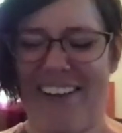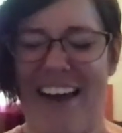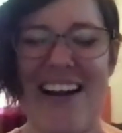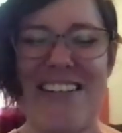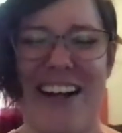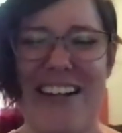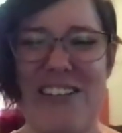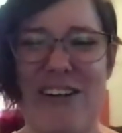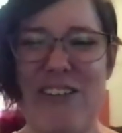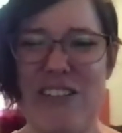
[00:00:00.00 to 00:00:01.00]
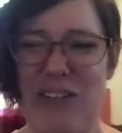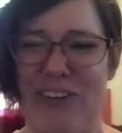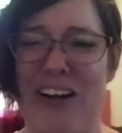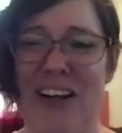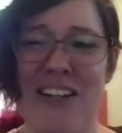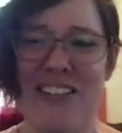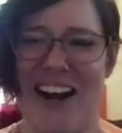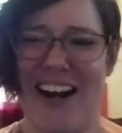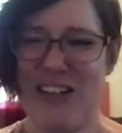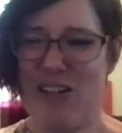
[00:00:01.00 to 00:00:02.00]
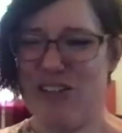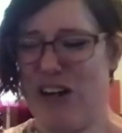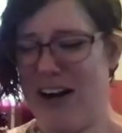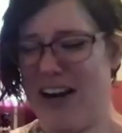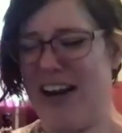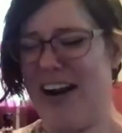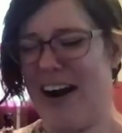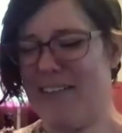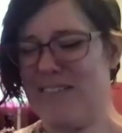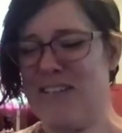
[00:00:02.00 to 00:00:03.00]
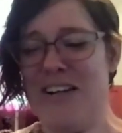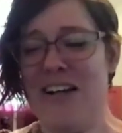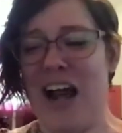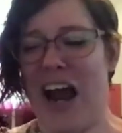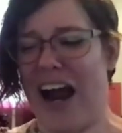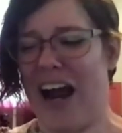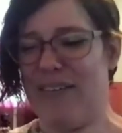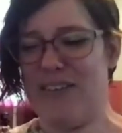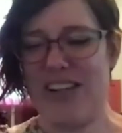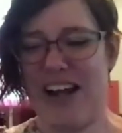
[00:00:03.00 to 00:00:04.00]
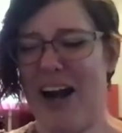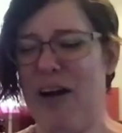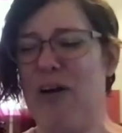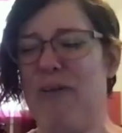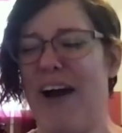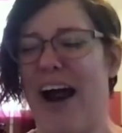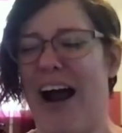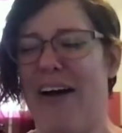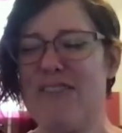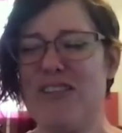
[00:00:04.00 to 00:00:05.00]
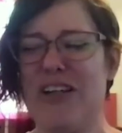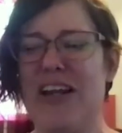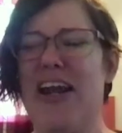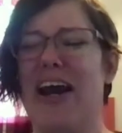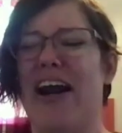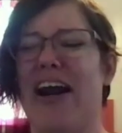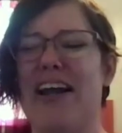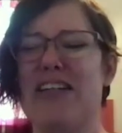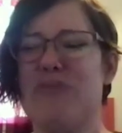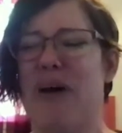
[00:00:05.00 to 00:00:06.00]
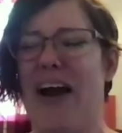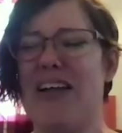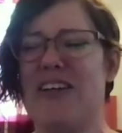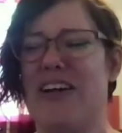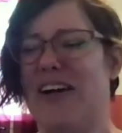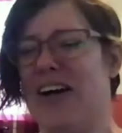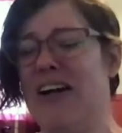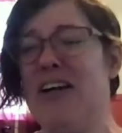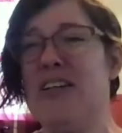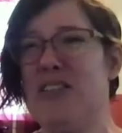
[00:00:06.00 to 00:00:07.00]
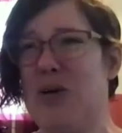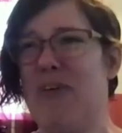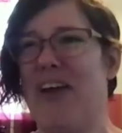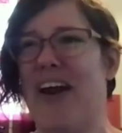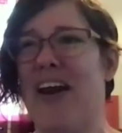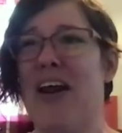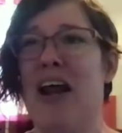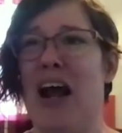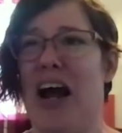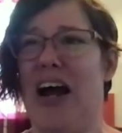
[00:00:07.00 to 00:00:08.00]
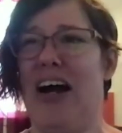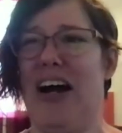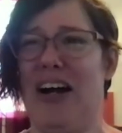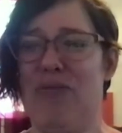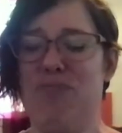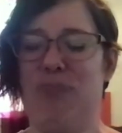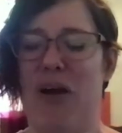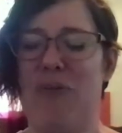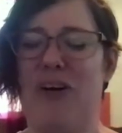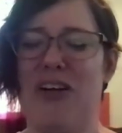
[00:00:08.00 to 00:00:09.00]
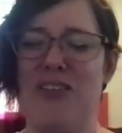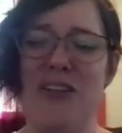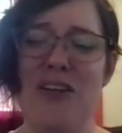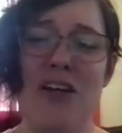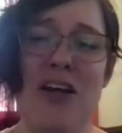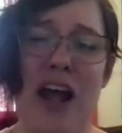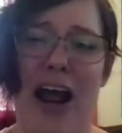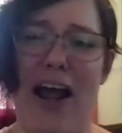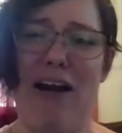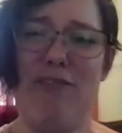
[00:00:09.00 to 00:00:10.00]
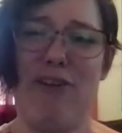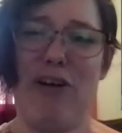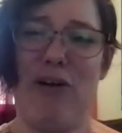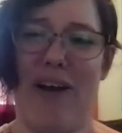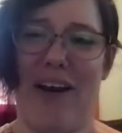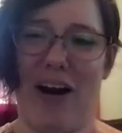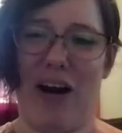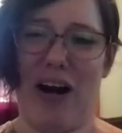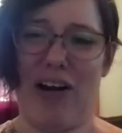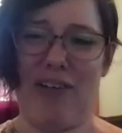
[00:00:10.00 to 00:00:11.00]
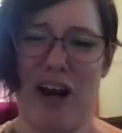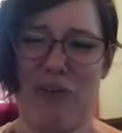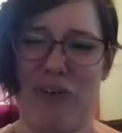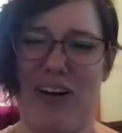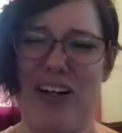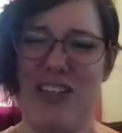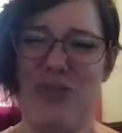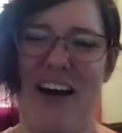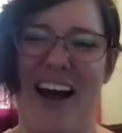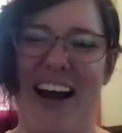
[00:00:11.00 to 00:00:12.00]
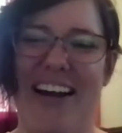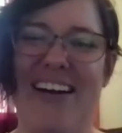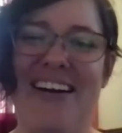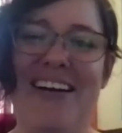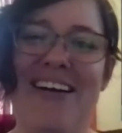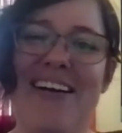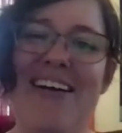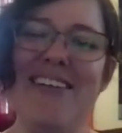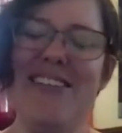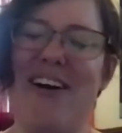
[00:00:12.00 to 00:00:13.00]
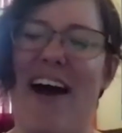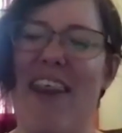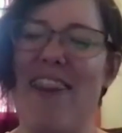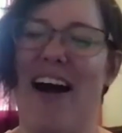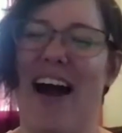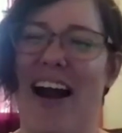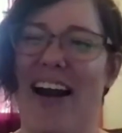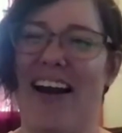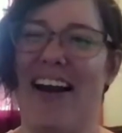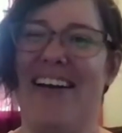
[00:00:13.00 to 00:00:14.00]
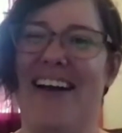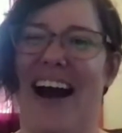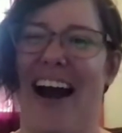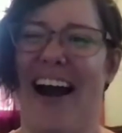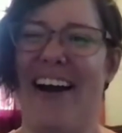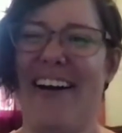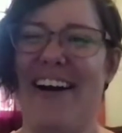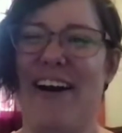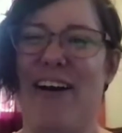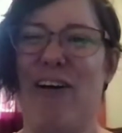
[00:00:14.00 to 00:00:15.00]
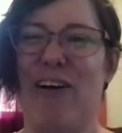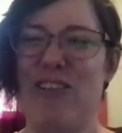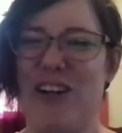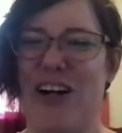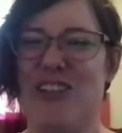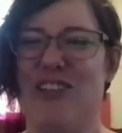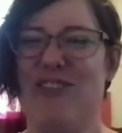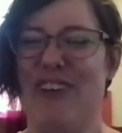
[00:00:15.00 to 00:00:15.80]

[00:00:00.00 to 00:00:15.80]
like tattoos. I'm a tattoo junkie, and I was looking at Inked Magazine or something, and Ben was interviewed like a couple years back. So I did a Google search and